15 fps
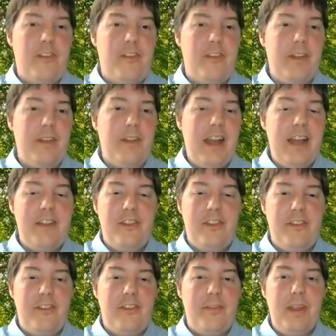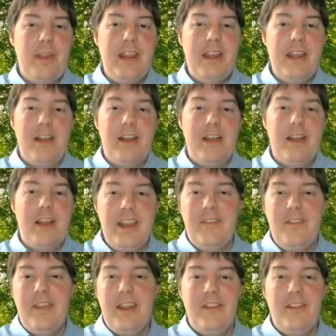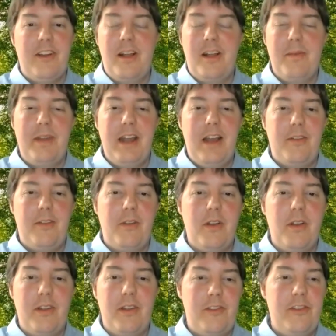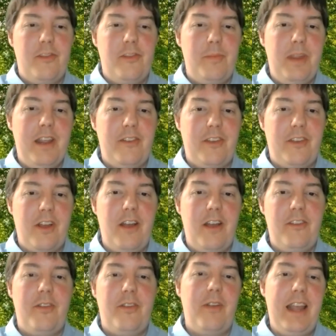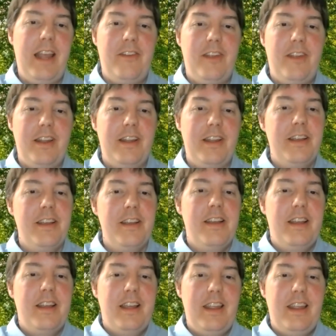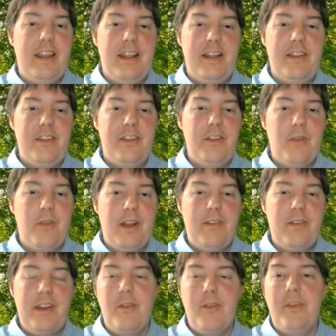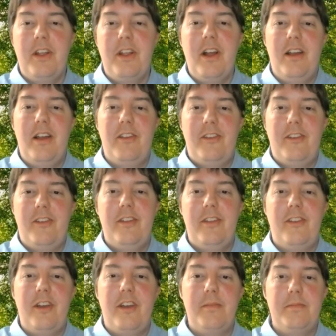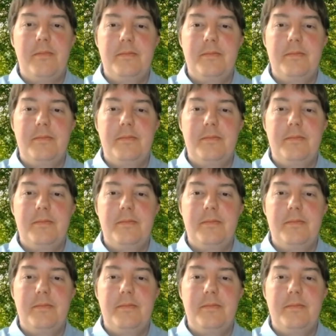it's not just because of EVs are coming down the road. It's just because costs are rising and you want to recoup the cost. So.